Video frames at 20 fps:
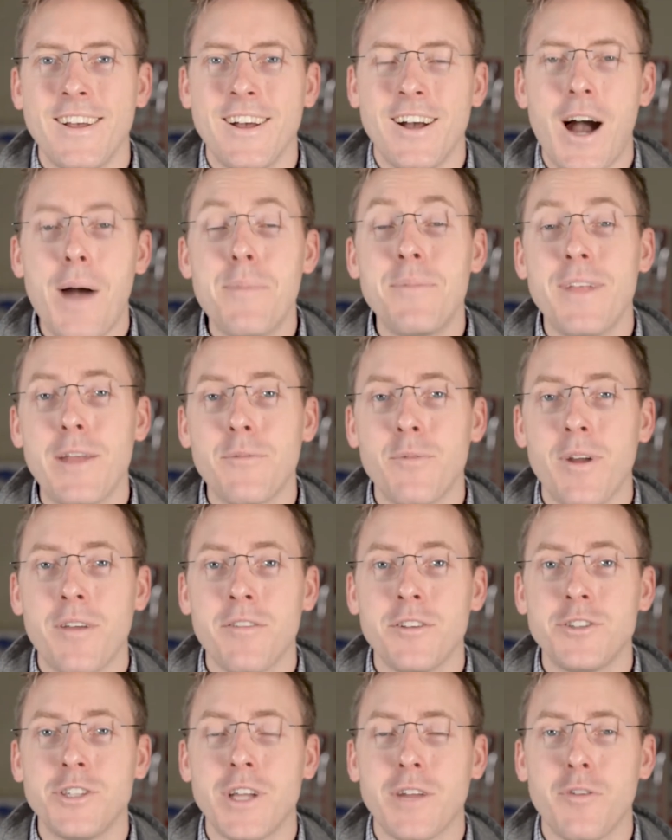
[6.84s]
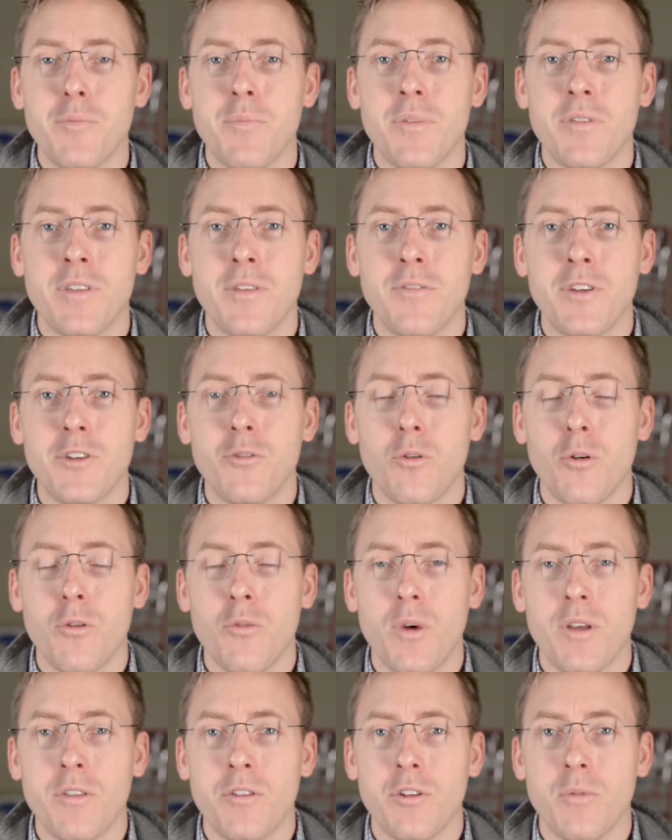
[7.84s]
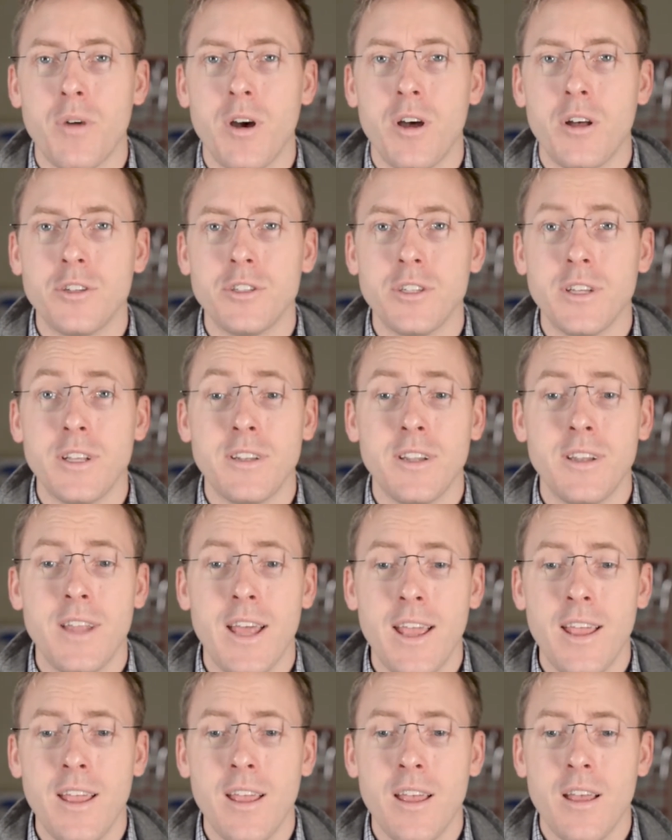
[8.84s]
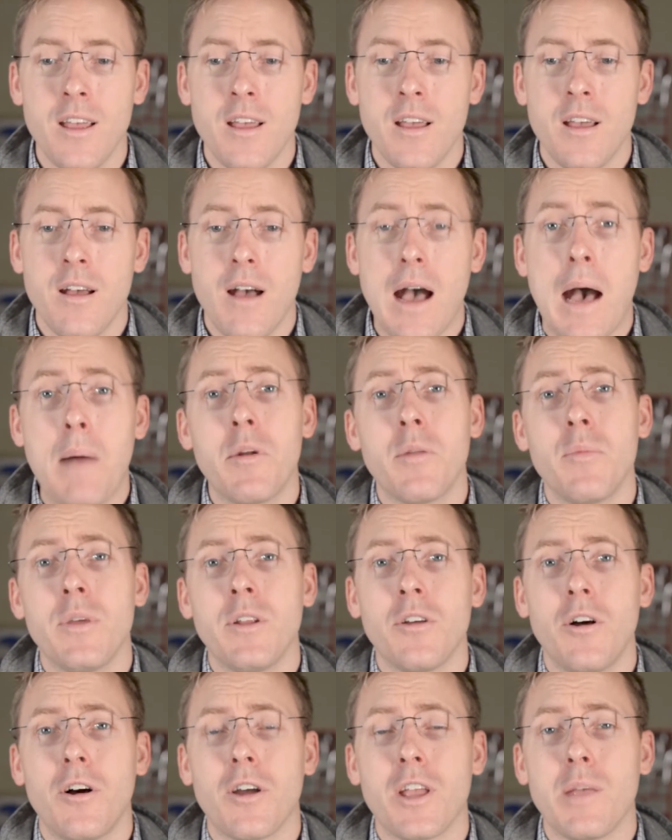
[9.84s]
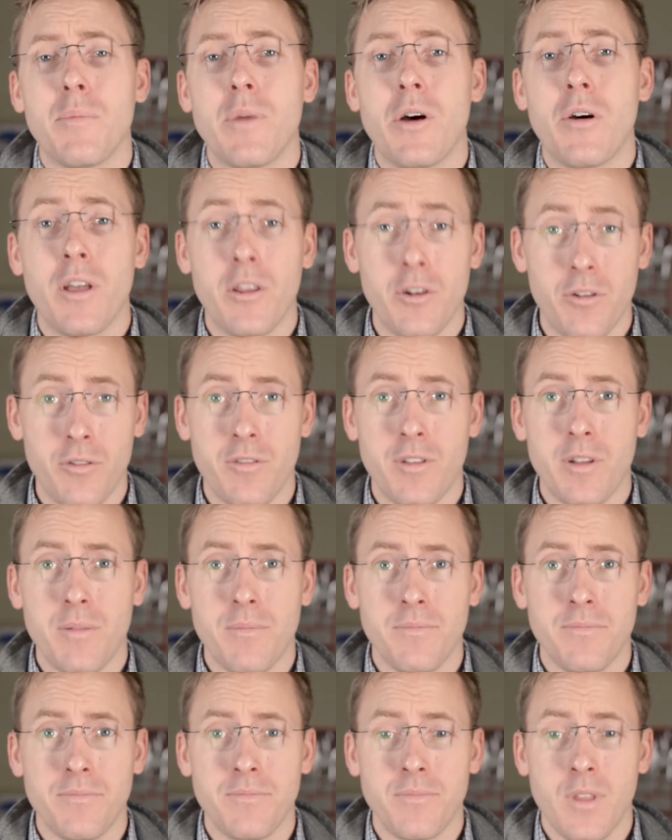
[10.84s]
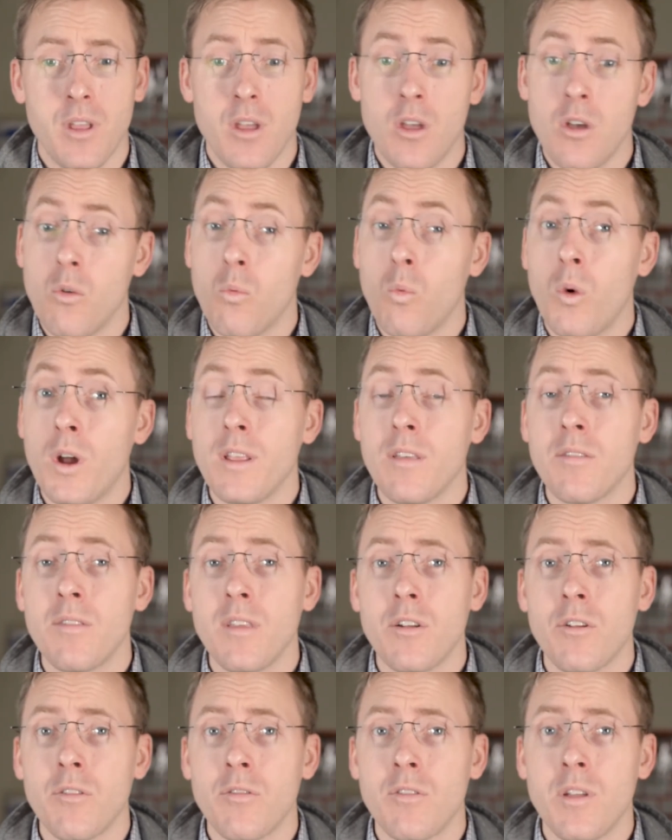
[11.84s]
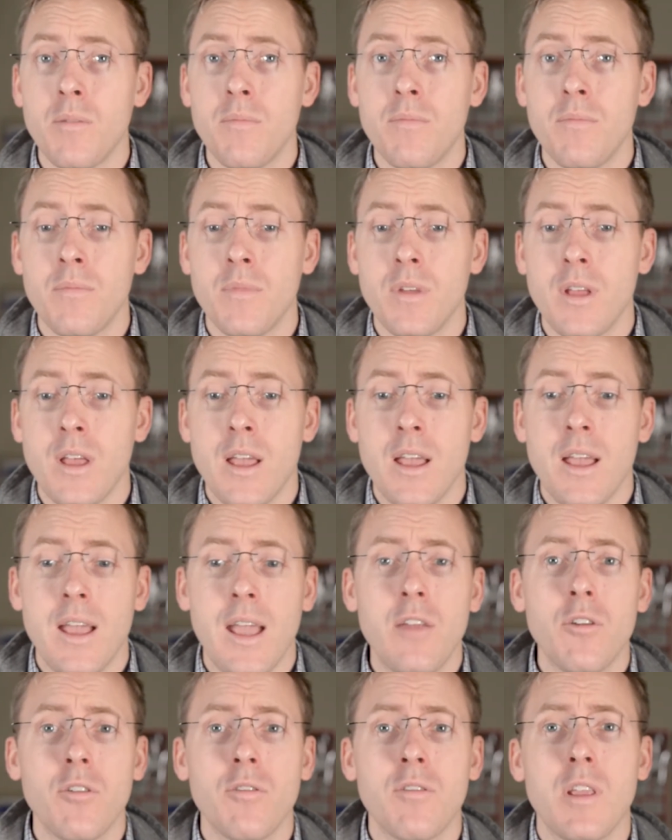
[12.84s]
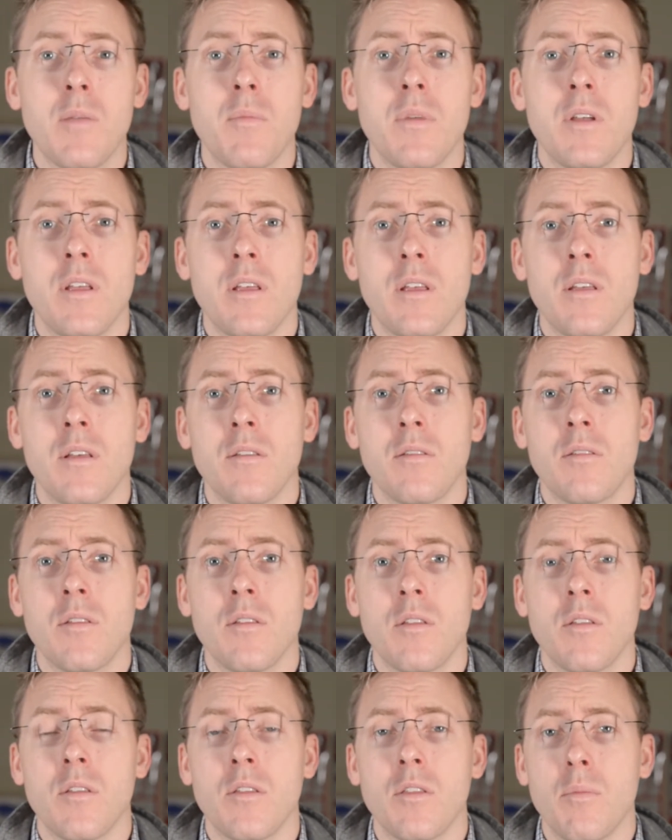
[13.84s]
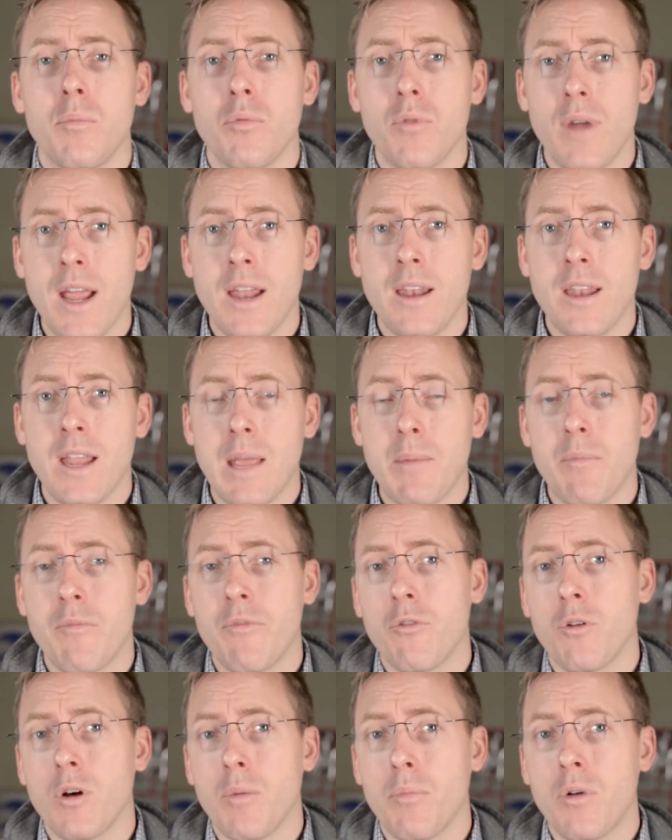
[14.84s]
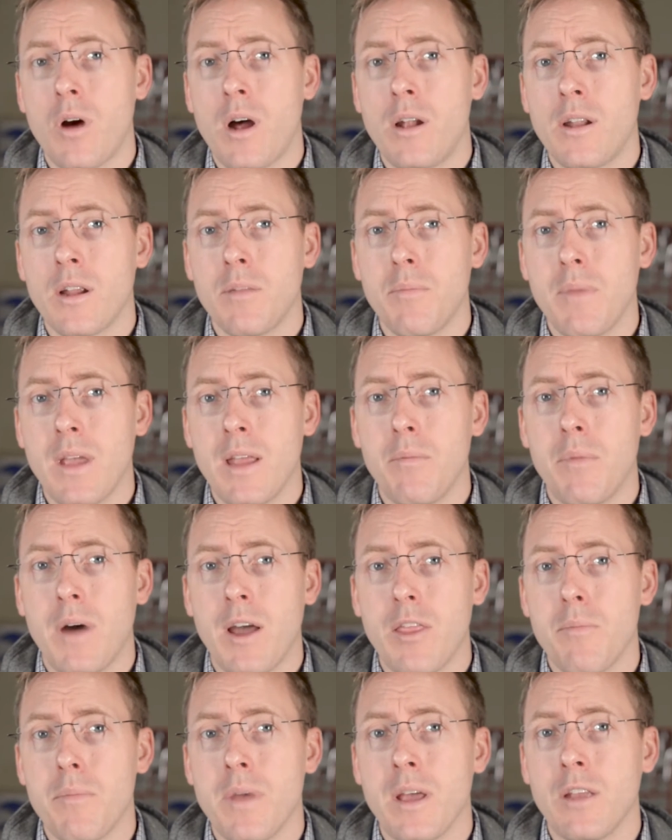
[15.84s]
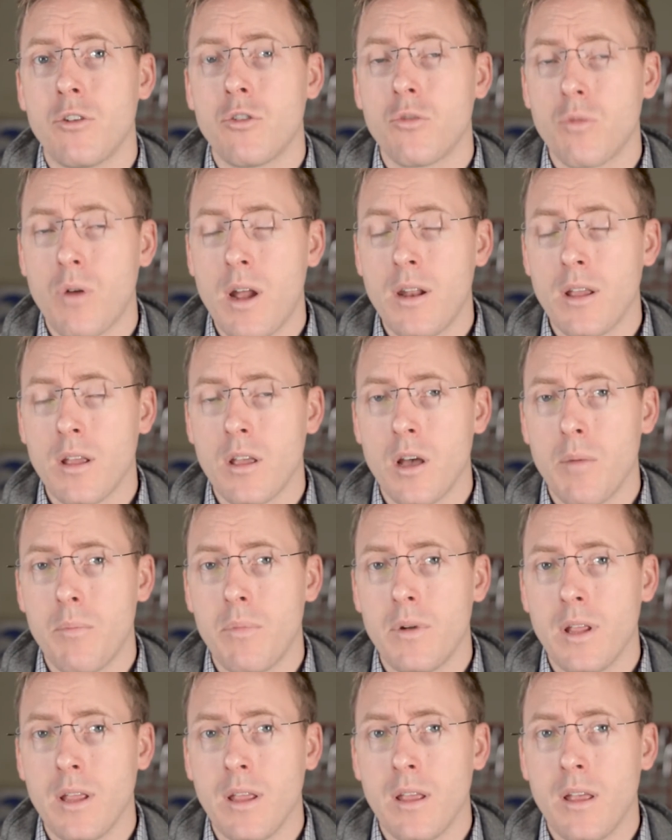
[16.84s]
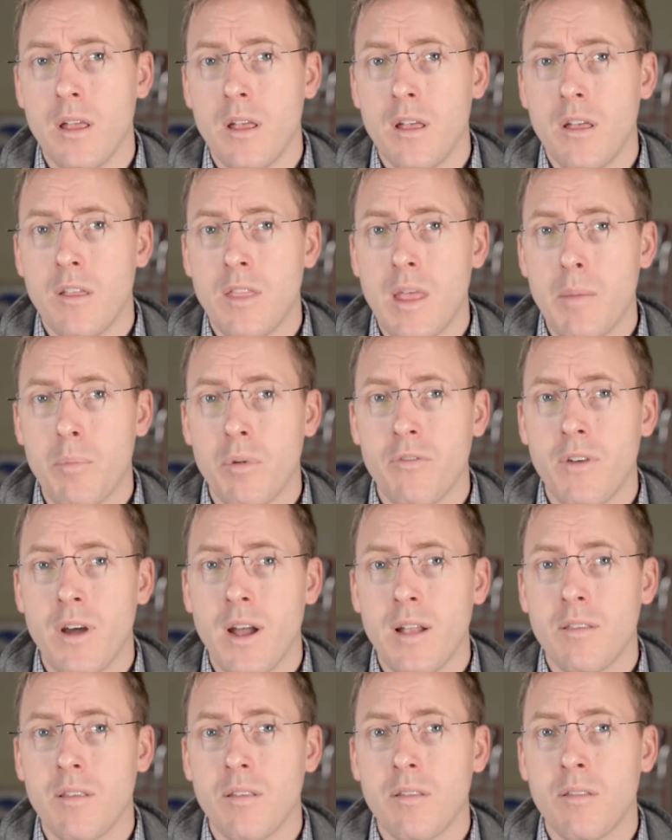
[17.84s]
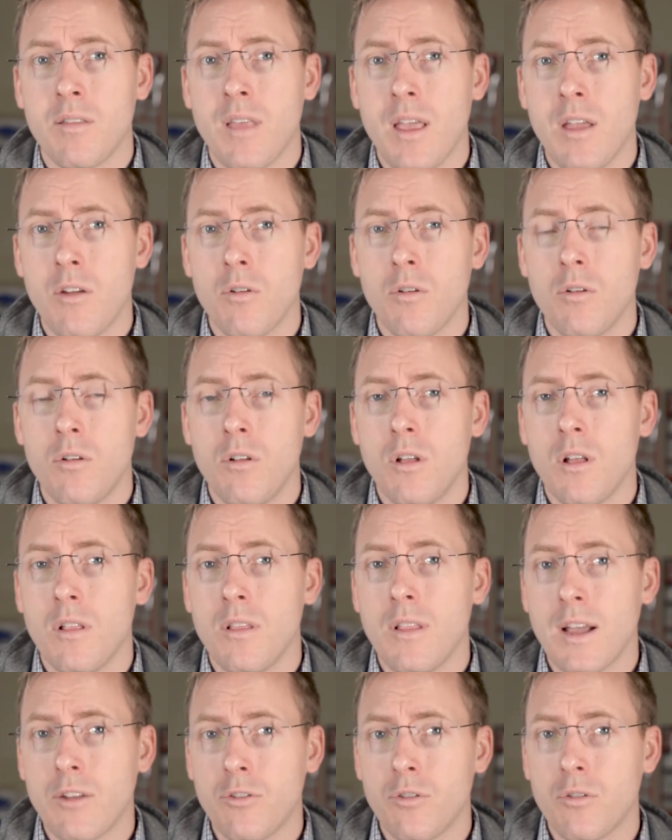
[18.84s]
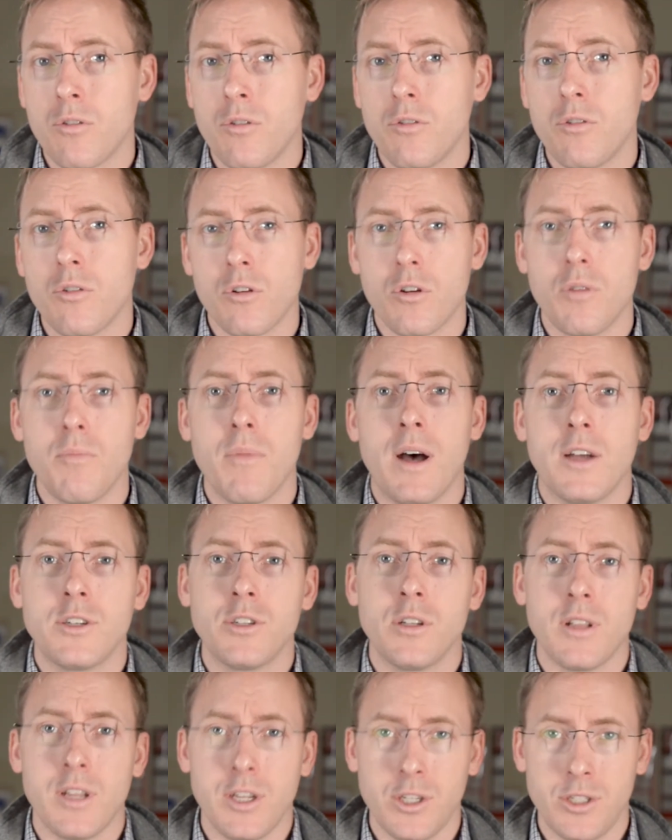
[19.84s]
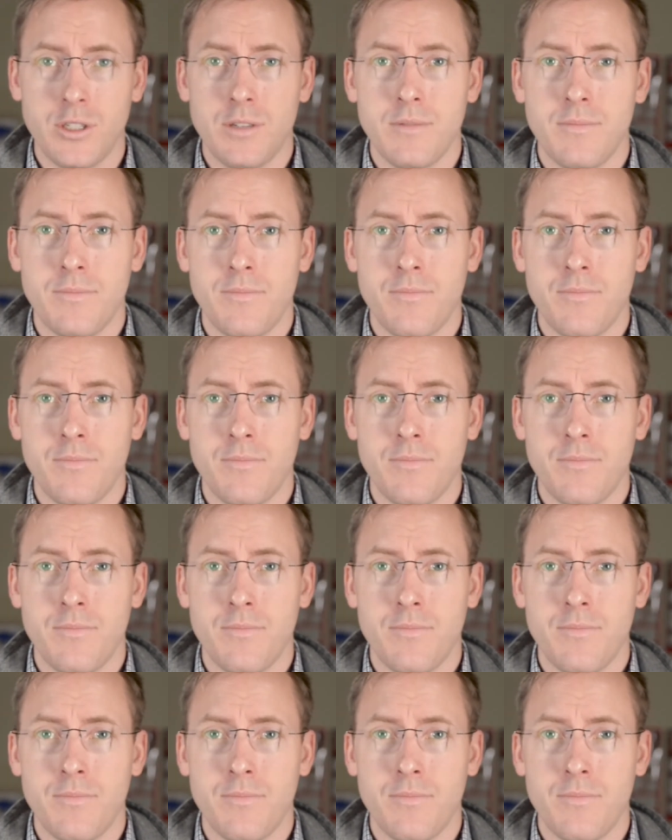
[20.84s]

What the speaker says: I'm Dan Reznicek from Pacific Northwest Urology, and today I'm going to be talking about Interstim. What is Interstim? Interstim is the brand name for a product made by the Medtronic company that provides sacral electrical neuromodulation.